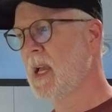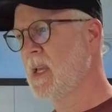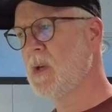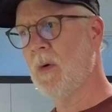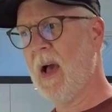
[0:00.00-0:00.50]

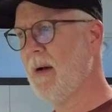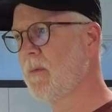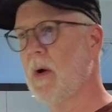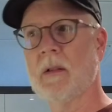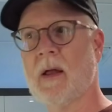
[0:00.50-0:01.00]
you'll have
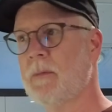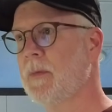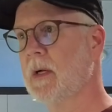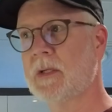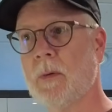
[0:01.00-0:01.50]
a lot of
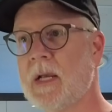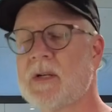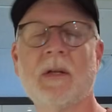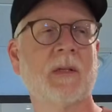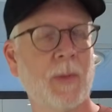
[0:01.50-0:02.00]

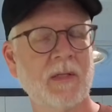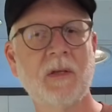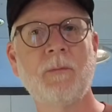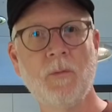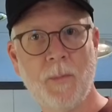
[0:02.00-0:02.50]
fluctuation, especially
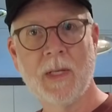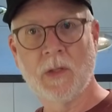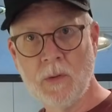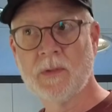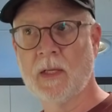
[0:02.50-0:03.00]
if you've been
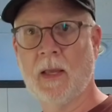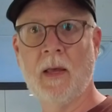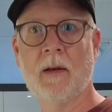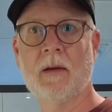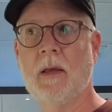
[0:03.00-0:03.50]
using
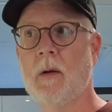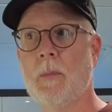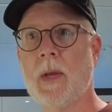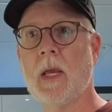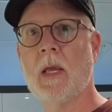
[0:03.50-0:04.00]
it. It'll
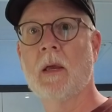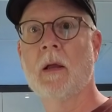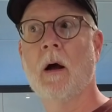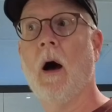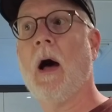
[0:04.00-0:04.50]
be
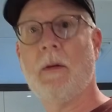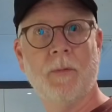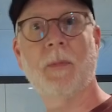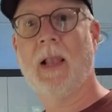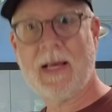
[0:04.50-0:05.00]
hot
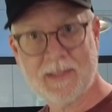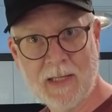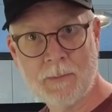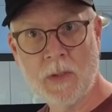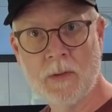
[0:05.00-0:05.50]
from the last
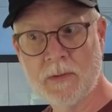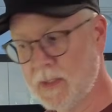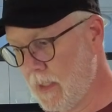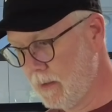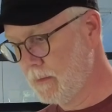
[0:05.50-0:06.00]
time you used
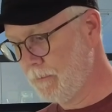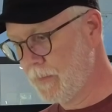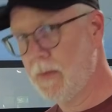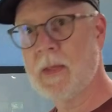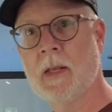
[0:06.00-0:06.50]
it,
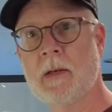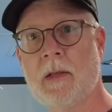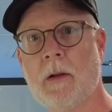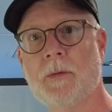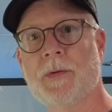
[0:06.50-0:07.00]
and then
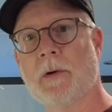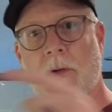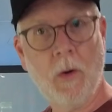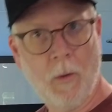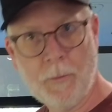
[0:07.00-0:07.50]
it'll turn
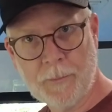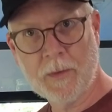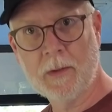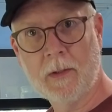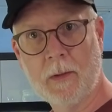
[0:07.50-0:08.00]
cold for
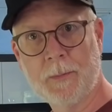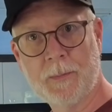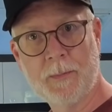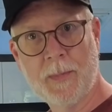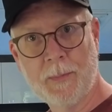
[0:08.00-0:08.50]
a little
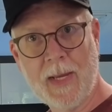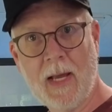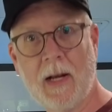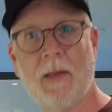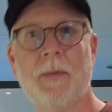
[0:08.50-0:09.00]

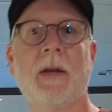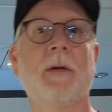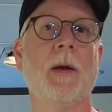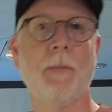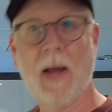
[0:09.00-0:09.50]
bit, and then it'll
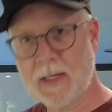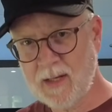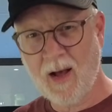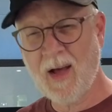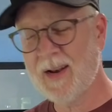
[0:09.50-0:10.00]
get back to
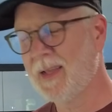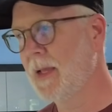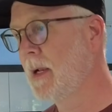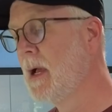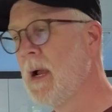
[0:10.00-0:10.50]
hot
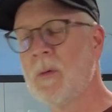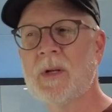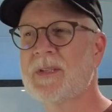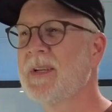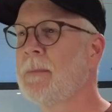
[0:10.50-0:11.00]
again,
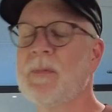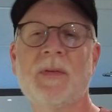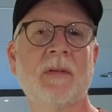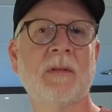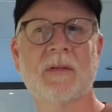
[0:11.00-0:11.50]
which if
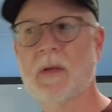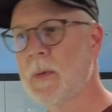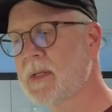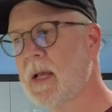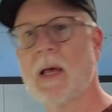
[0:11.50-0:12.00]
it's in the
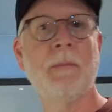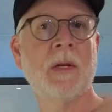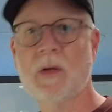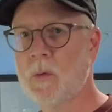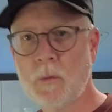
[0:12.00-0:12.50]
summertime and
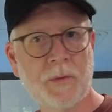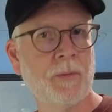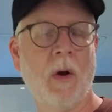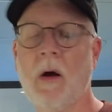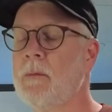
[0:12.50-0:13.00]
it cools
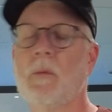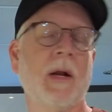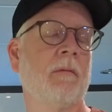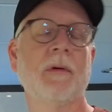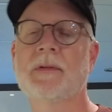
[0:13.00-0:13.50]
you off,
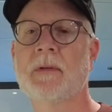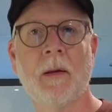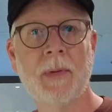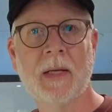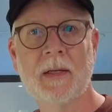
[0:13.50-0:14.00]
whatever, it's
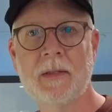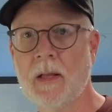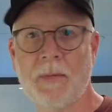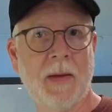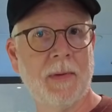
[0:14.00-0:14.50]
not
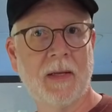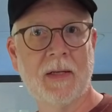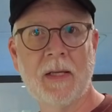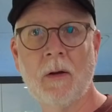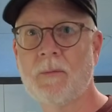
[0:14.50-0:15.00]
that big a
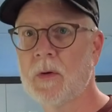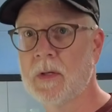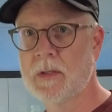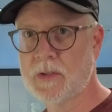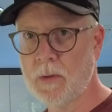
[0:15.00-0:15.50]
deal. If you're
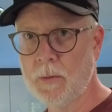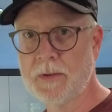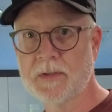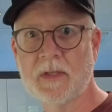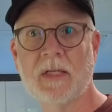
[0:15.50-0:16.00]
in the
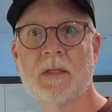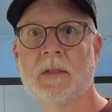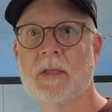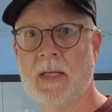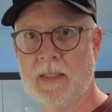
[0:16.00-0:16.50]
shoulder
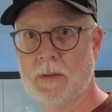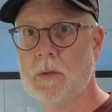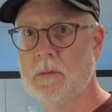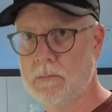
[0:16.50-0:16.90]
seasons and it's